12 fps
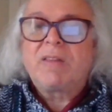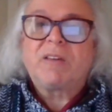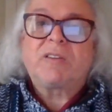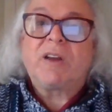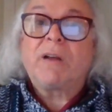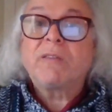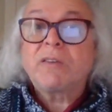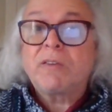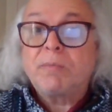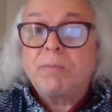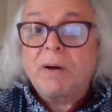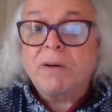The shelves
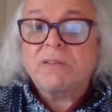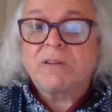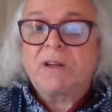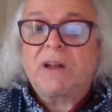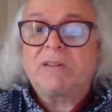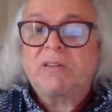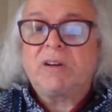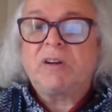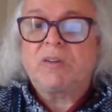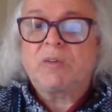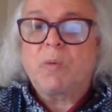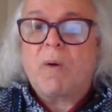of books against
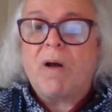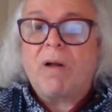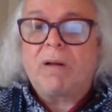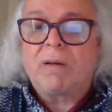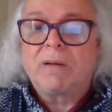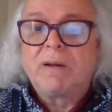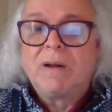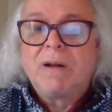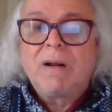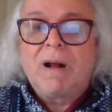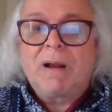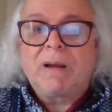each wall
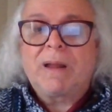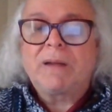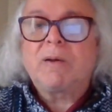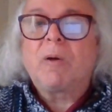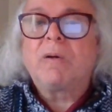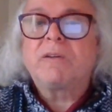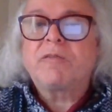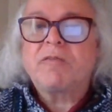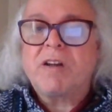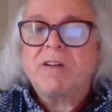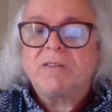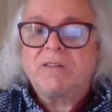are like old
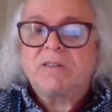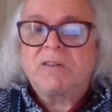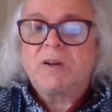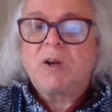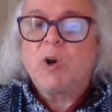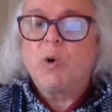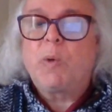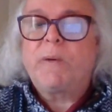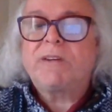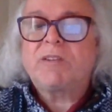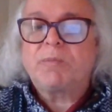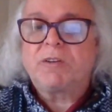friends who
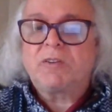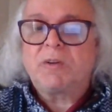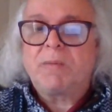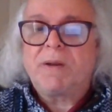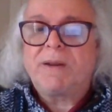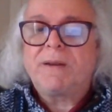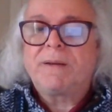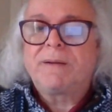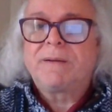whisper to me.